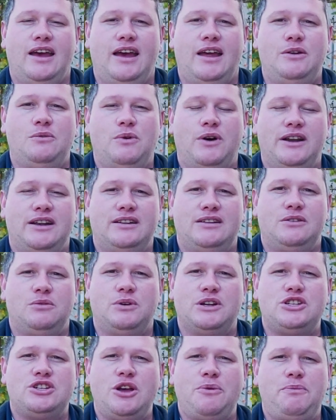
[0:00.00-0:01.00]
And
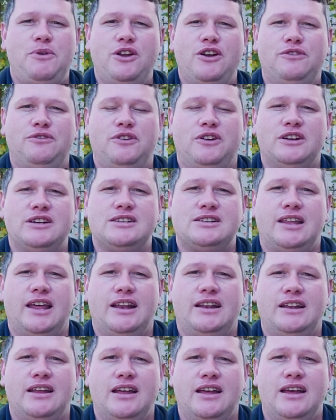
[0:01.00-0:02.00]
what's so beautiful is
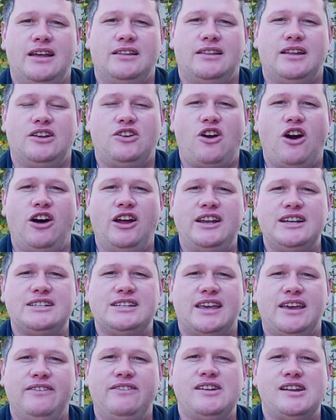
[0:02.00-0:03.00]
that God
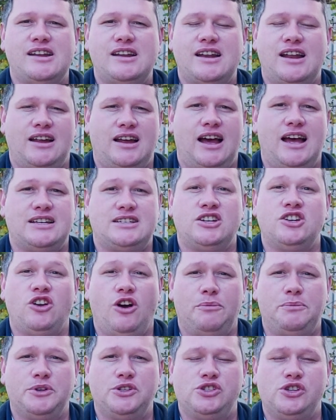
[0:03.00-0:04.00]
has given us an
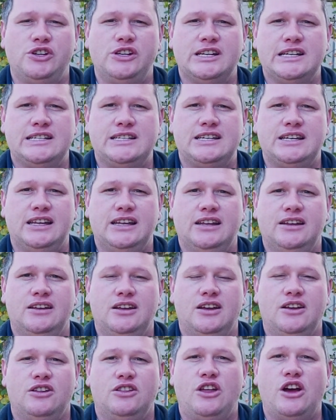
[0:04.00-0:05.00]
opportunity,
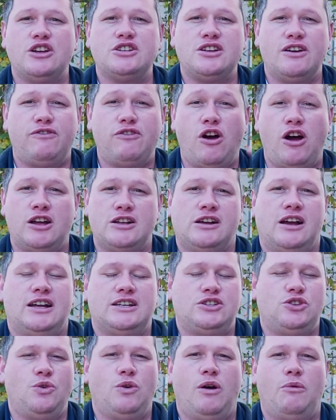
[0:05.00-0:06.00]
those of
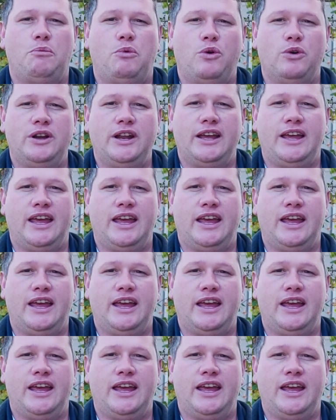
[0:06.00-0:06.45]
us who are born